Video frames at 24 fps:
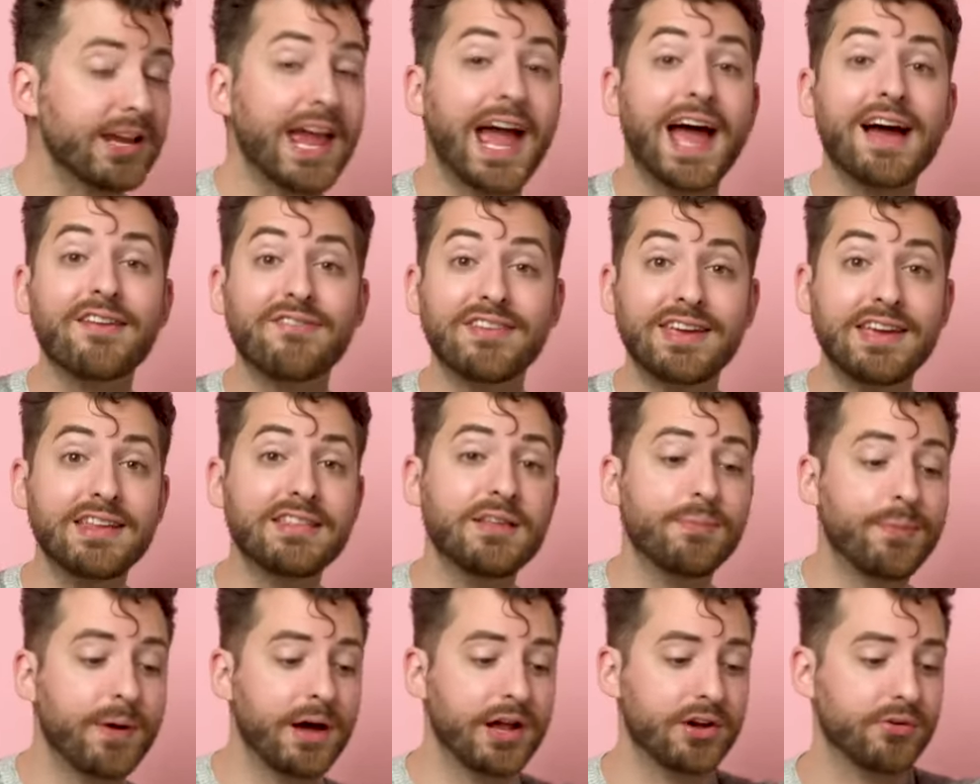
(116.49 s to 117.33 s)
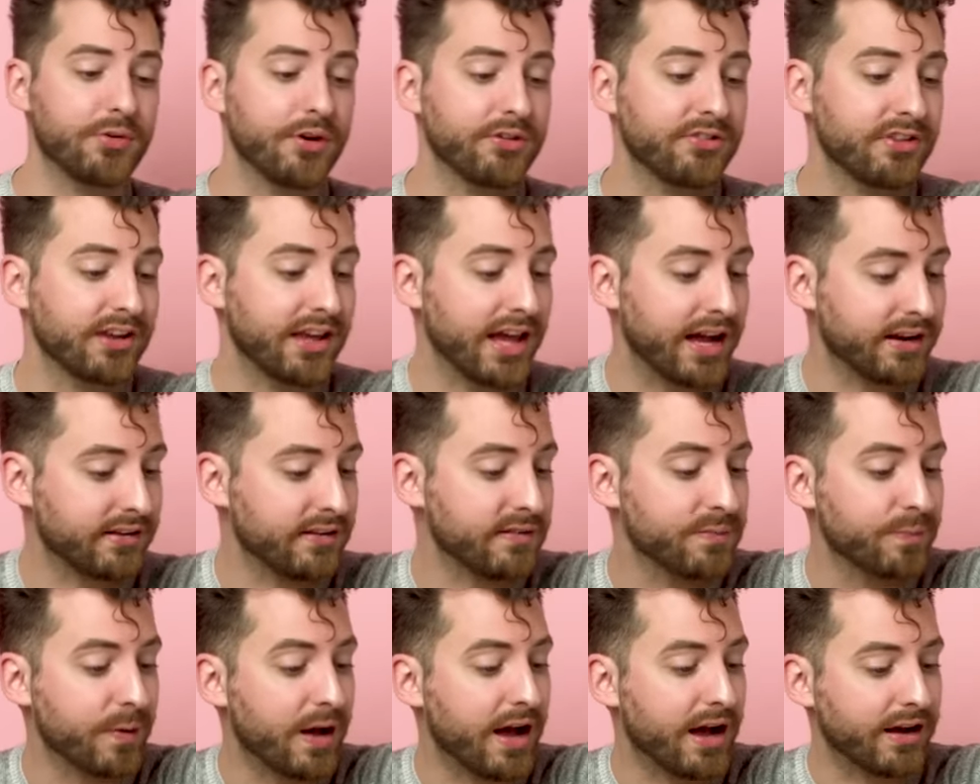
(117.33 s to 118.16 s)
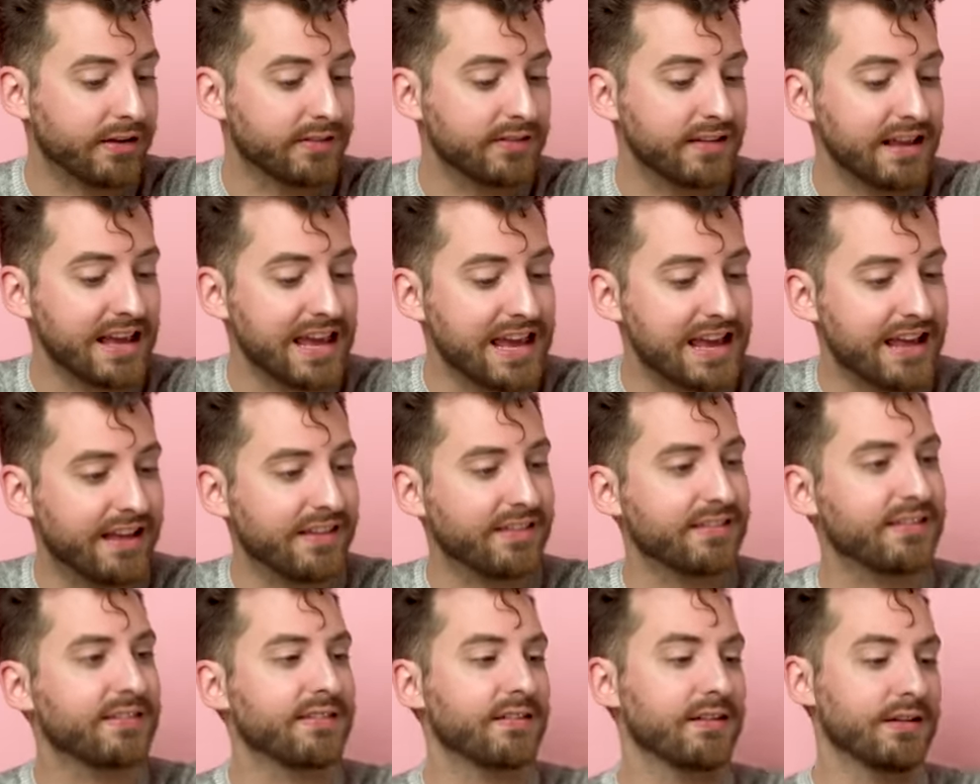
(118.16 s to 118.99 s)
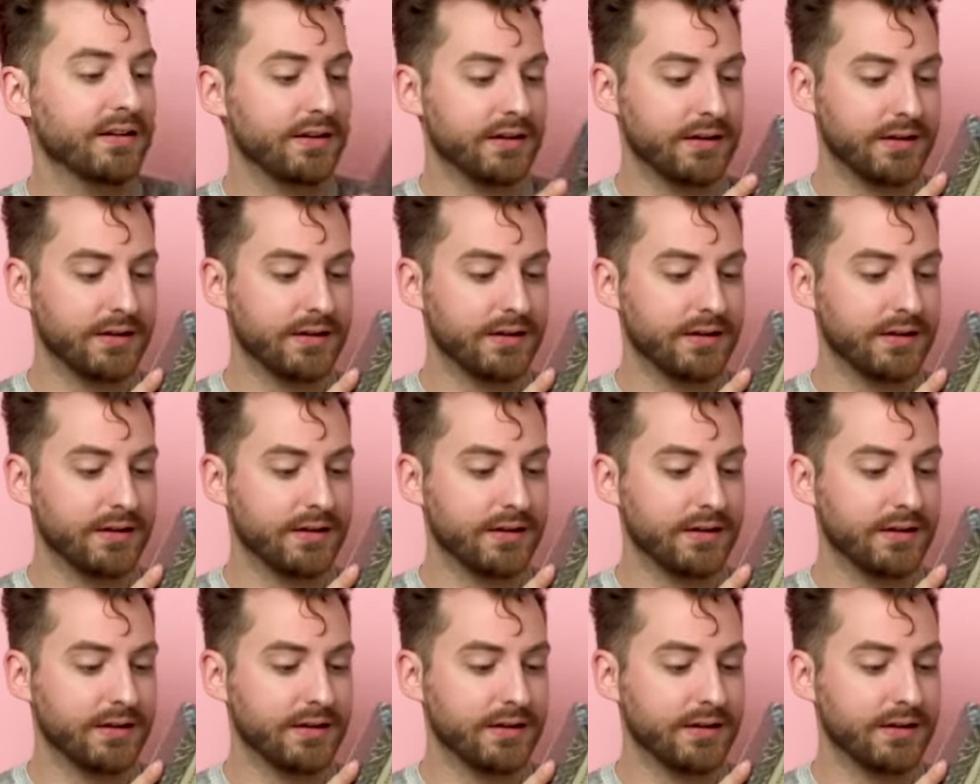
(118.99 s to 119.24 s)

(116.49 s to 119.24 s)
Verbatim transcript: we have in the Ponderosa Cactus box is,